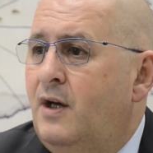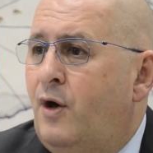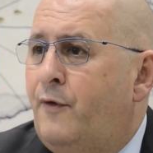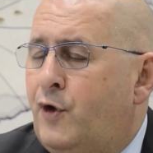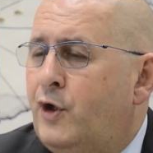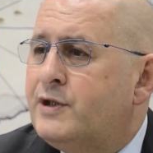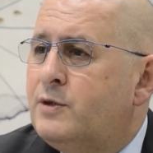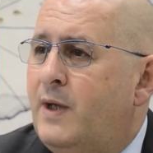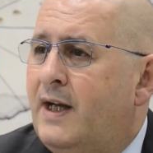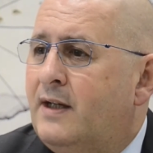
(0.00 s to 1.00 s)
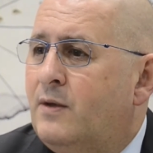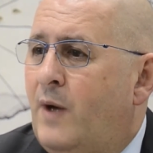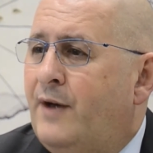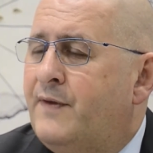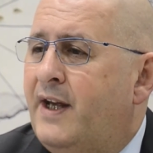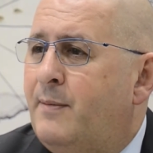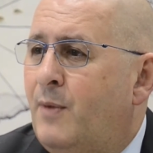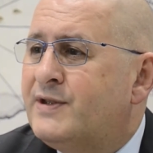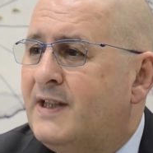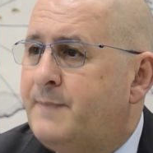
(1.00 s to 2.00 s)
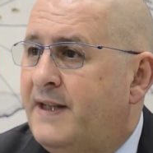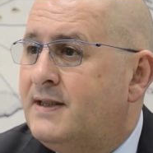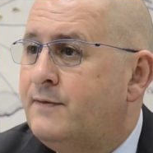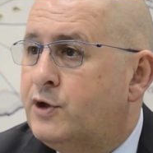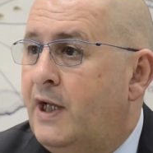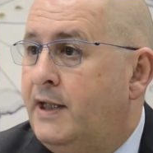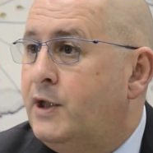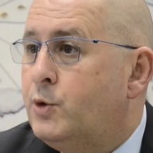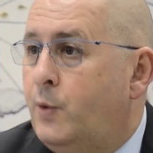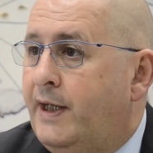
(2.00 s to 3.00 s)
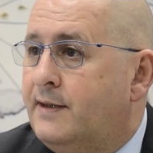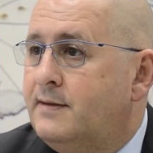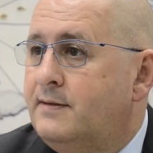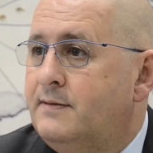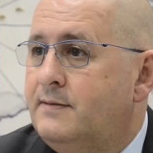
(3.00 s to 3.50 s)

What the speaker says: of course, we are one of the most expensive hotels in Kuwait.